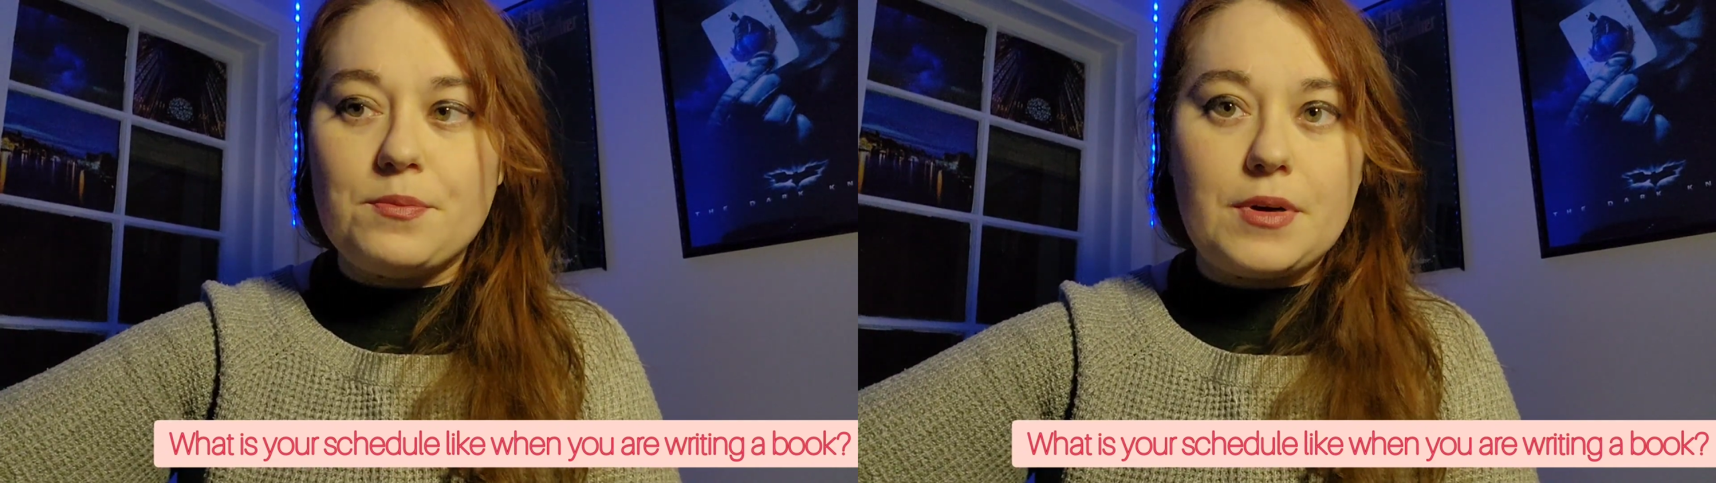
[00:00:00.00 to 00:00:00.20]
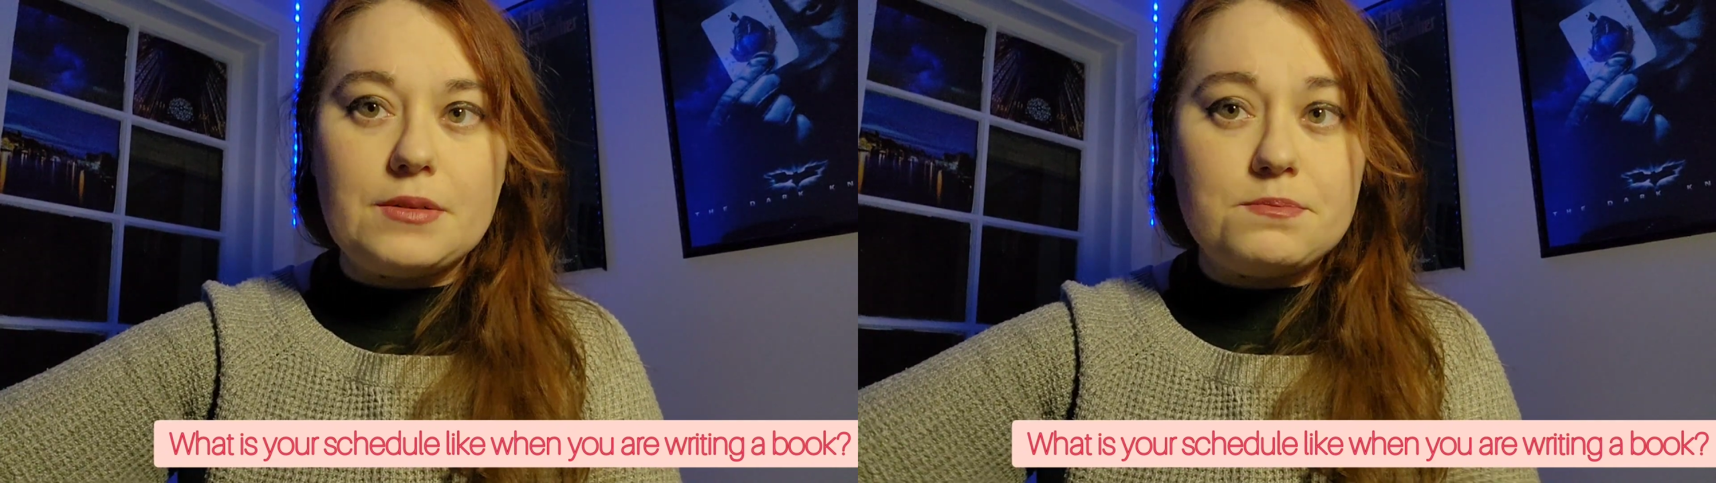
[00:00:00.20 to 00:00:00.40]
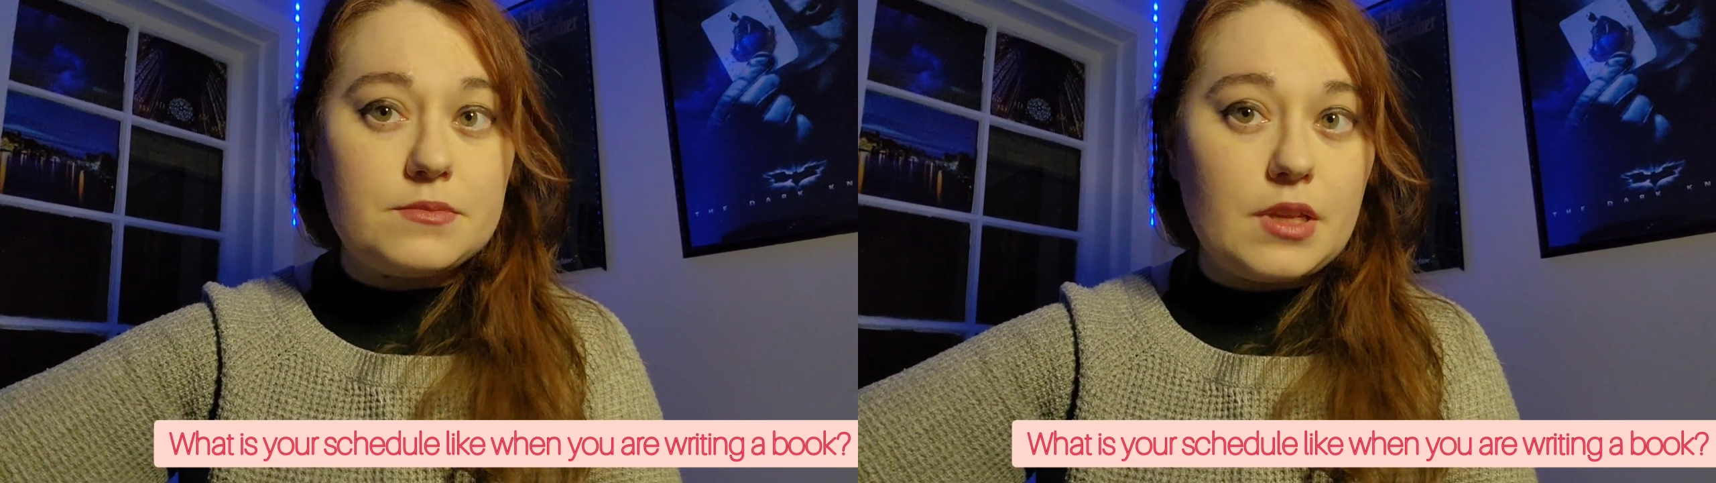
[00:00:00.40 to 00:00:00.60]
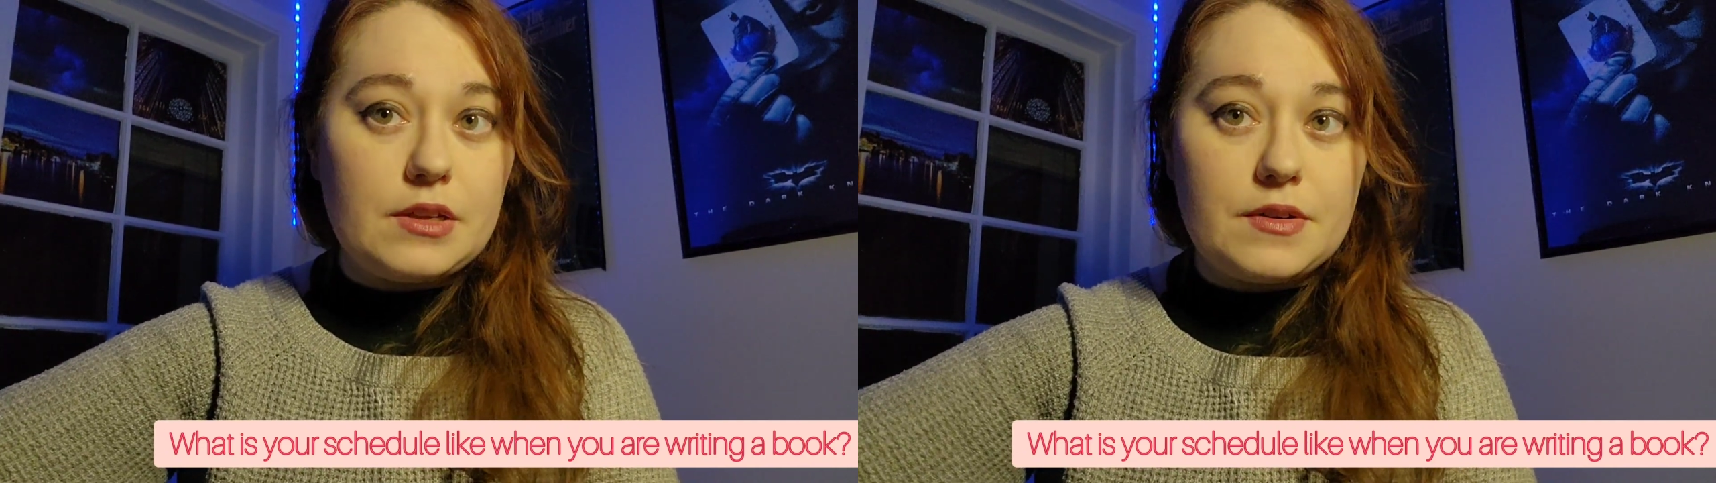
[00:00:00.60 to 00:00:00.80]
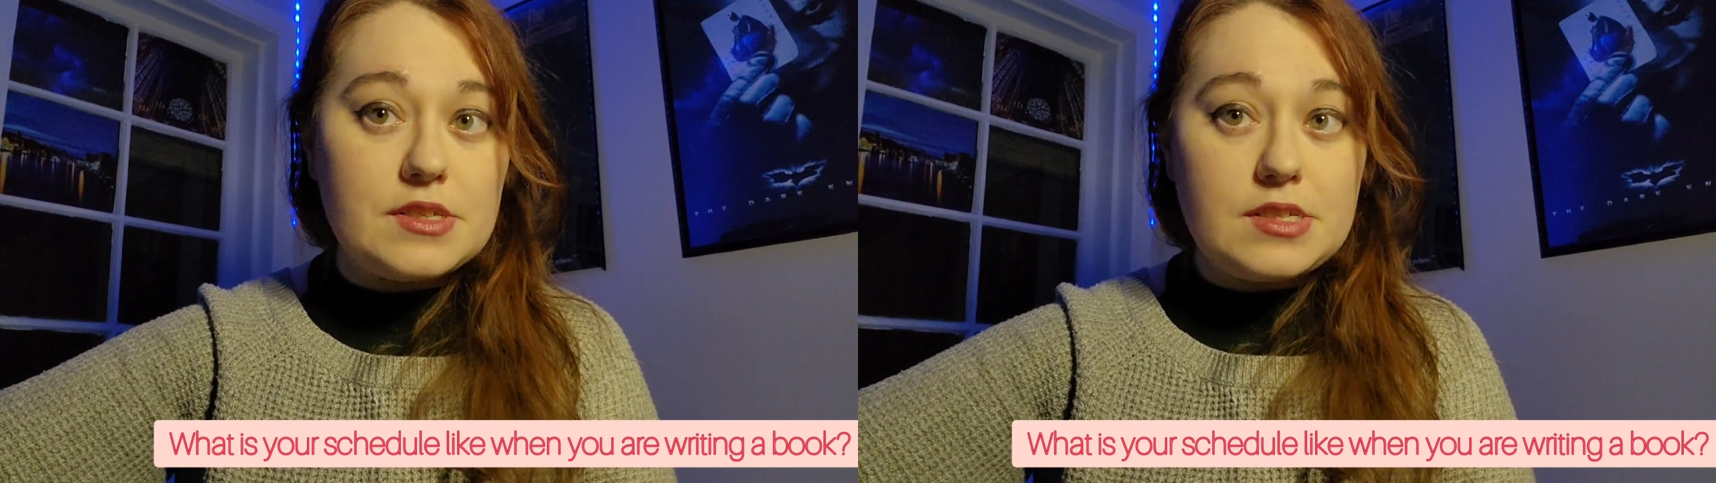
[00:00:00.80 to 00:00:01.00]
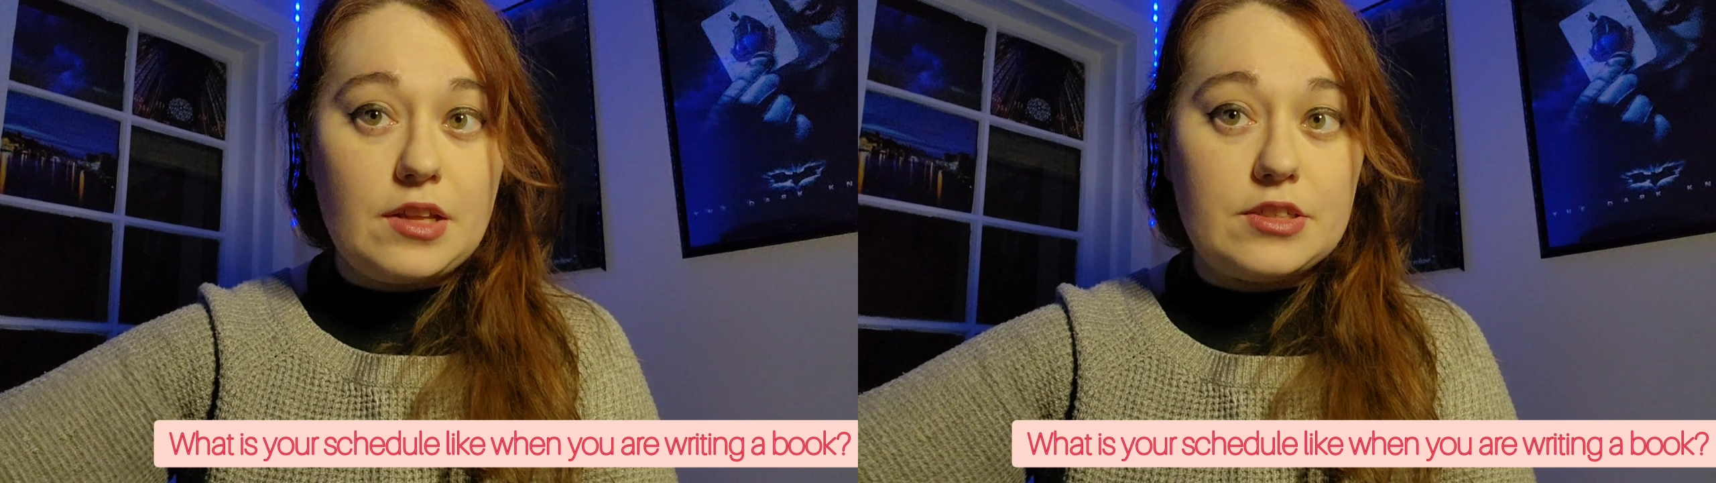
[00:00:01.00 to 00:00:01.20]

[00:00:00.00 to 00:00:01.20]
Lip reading: but anyway, Sally